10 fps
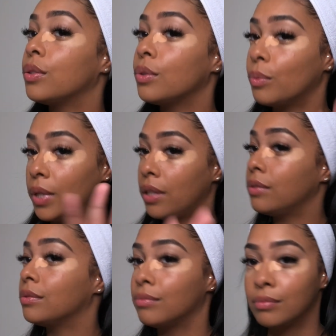Wait,
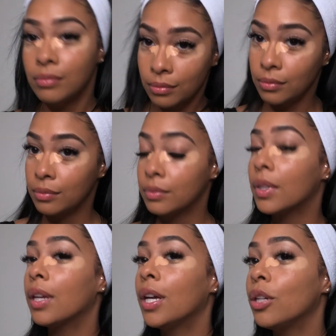
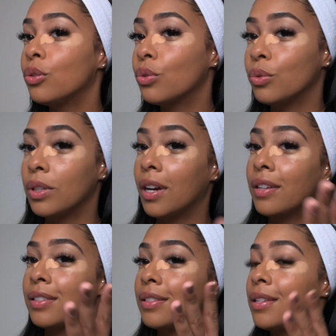do y'all
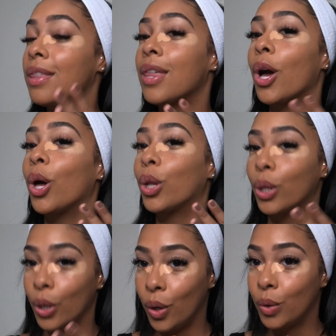see the
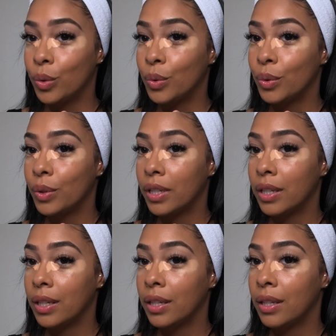glow
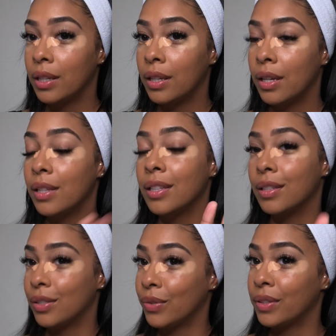that
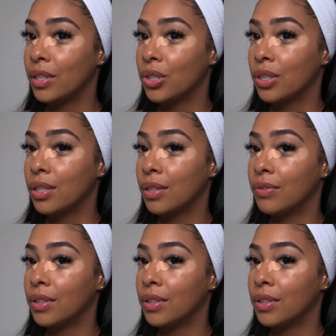this foundation is giving?